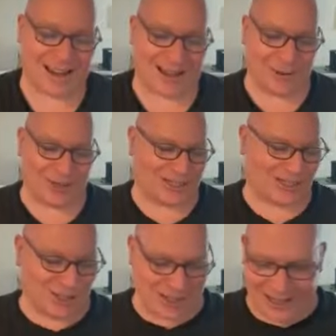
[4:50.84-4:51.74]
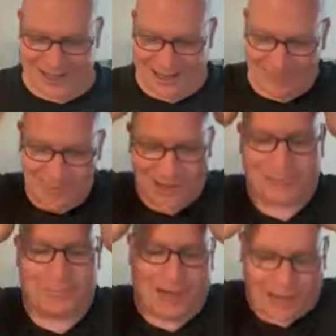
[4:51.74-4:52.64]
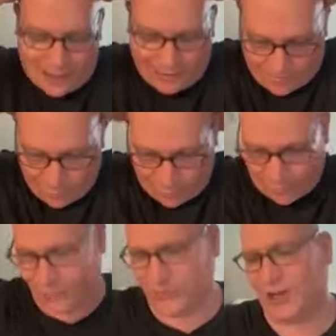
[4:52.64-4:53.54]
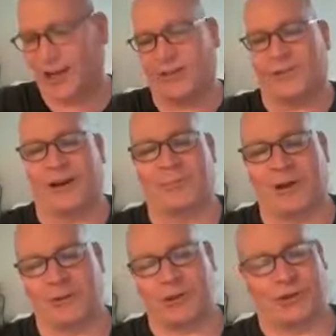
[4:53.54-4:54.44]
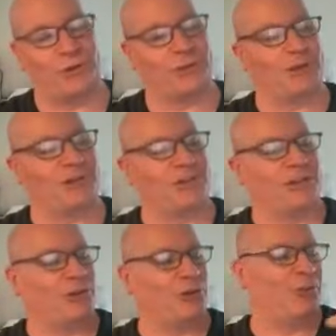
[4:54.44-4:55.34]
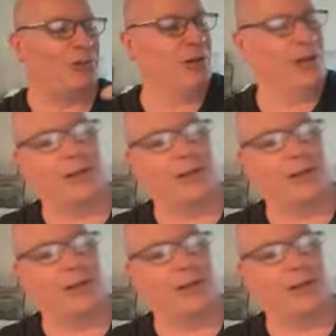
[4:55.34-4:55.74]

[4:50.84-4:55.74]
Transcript: and I always, again, I mix my worlds together, and I probably shouldn't do as much as I do, but